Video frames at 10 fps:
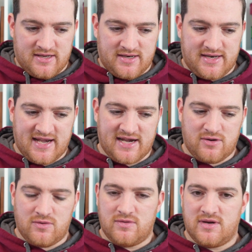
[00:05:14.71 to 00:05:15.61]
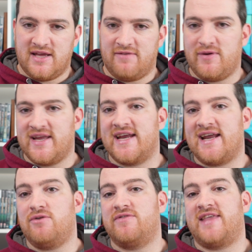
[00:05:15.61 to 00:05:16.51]
Now, if we can get
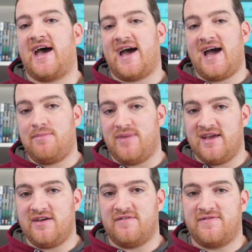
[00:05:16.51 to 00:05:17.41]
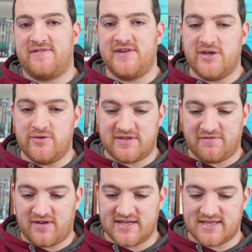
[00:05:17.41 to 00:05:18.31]
out of that habit of using
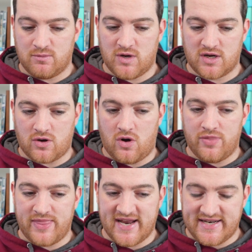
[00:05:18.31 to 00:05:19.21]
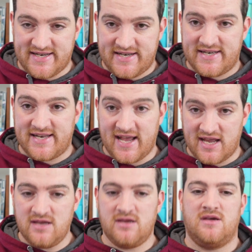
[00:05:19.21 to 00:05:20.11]
flies that work on their
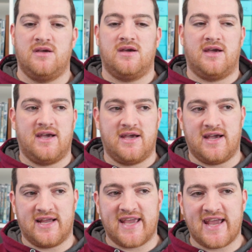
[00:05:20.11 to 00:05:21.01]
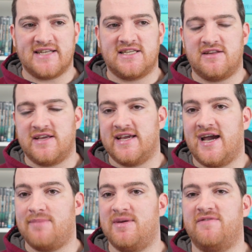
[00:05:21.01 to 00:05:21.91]
day and get into the
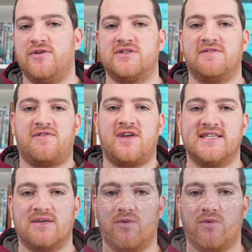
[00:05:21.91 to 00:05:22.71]
habit of using flies that